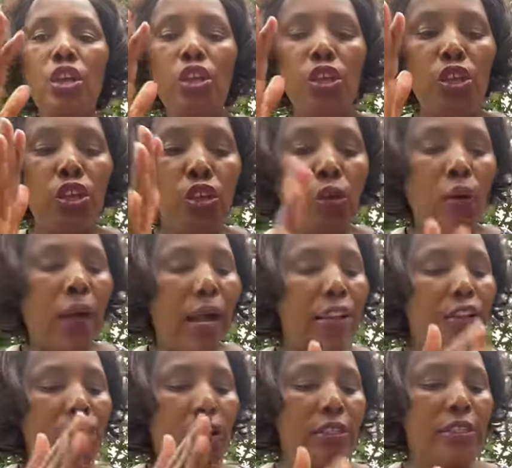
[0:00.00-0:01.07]
you
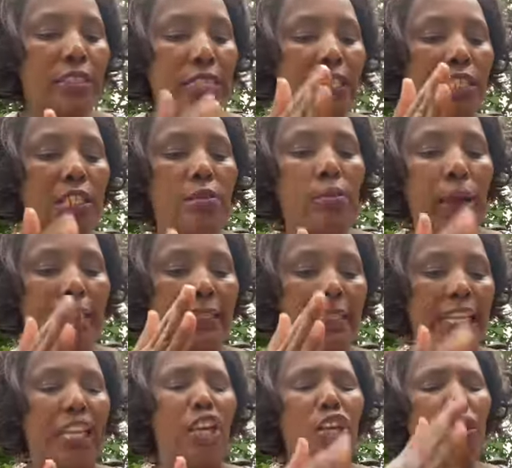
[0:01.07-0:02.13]
cannot this is my
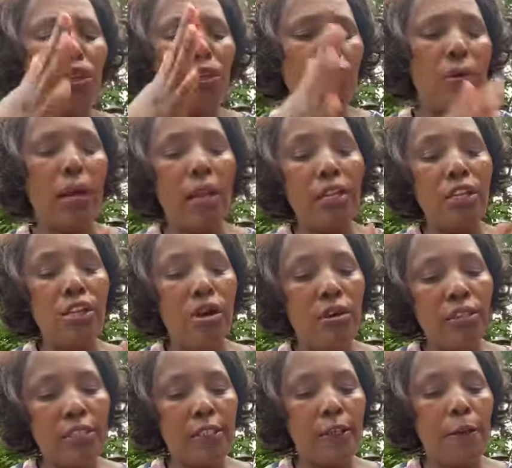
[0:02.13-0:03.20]
thing you
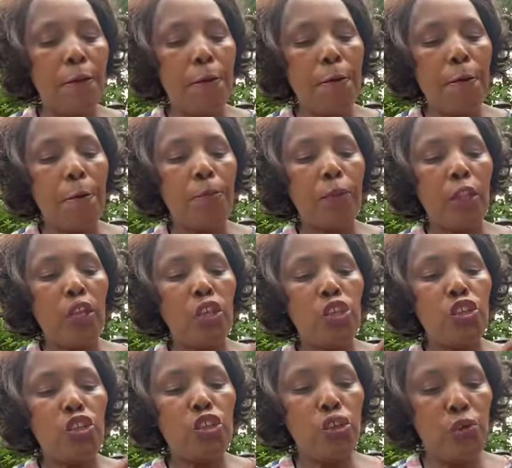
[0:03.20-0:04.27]
cannot
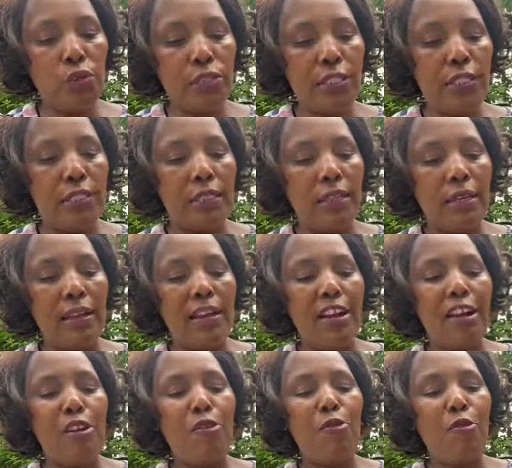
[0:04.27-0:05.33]
choose
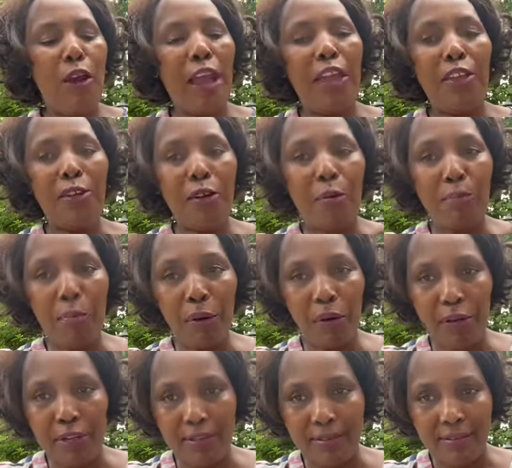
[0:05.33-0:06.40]
where you're
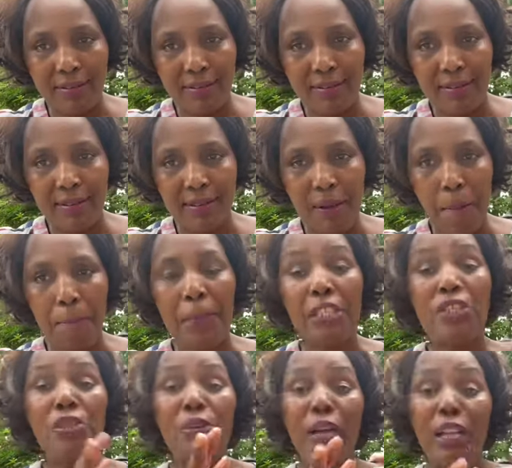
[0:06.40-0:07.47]
born
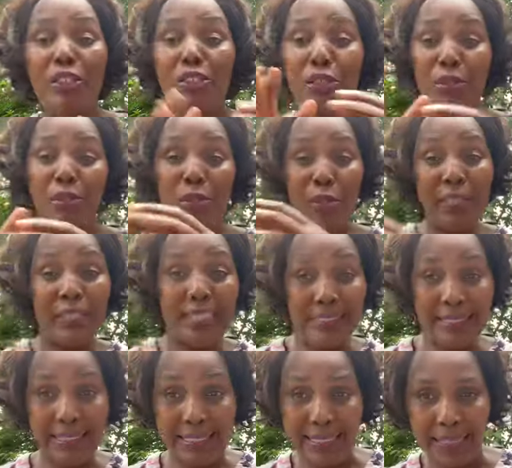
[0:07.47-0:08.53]
but you can choose your
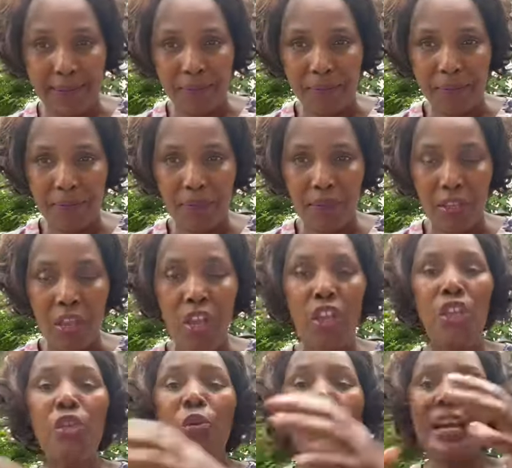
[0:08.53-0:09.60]
destiny.
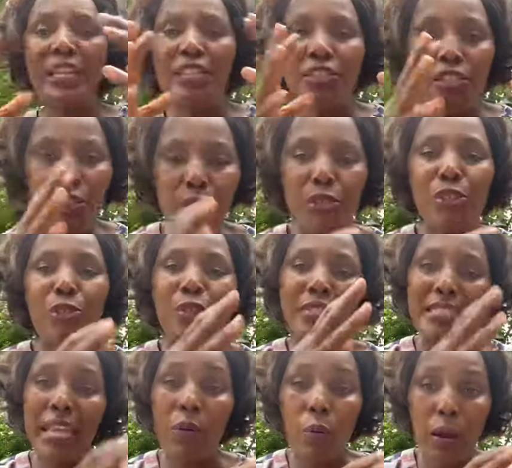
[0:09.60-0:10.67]
You can choose to
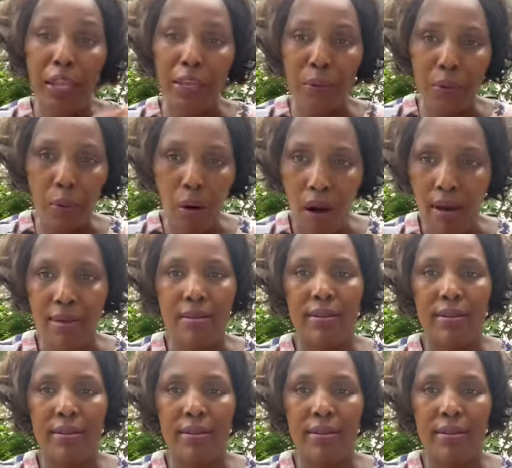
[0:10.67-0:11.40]
stay where you are.